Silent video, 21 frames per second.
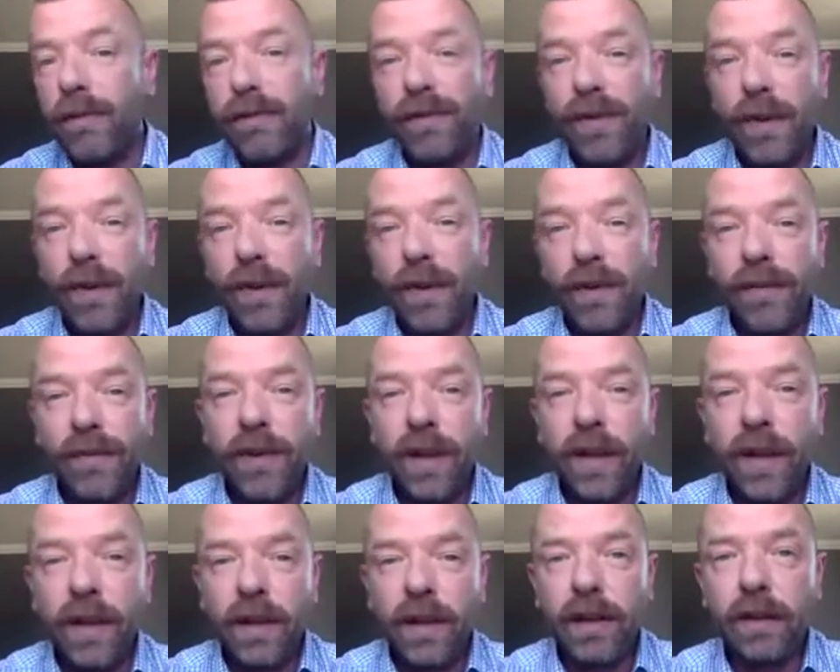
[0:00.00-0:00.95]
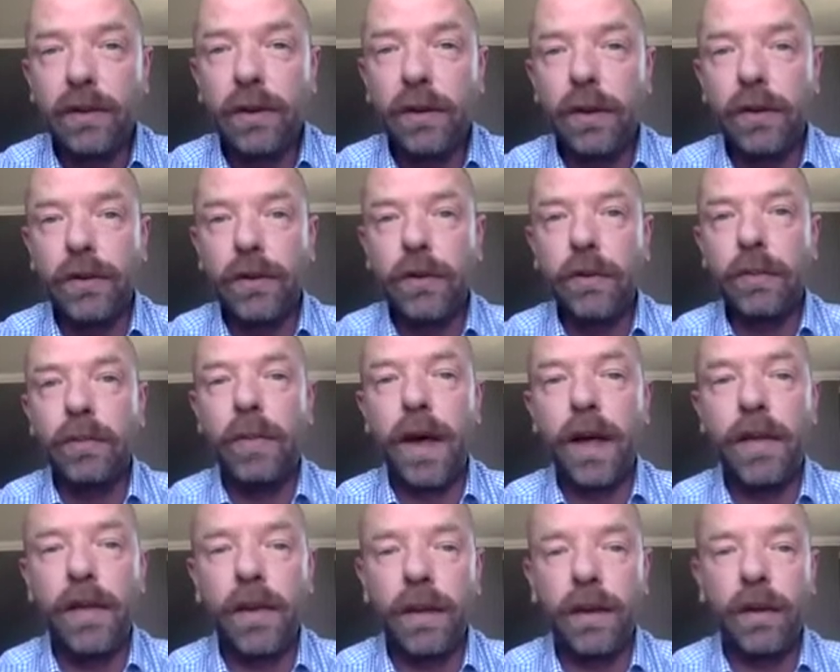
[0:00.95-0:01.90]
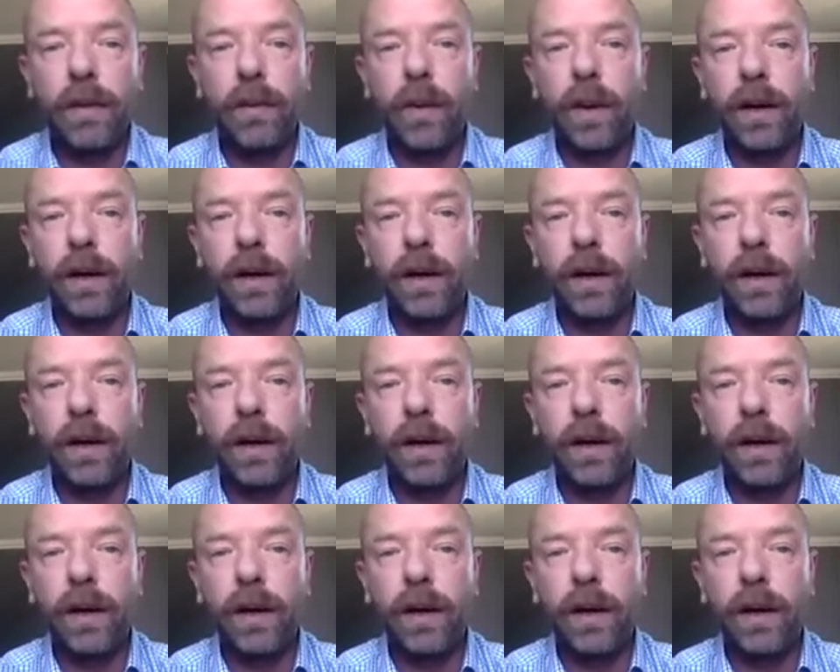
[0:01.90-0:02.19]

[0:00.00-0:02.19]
50-year-old method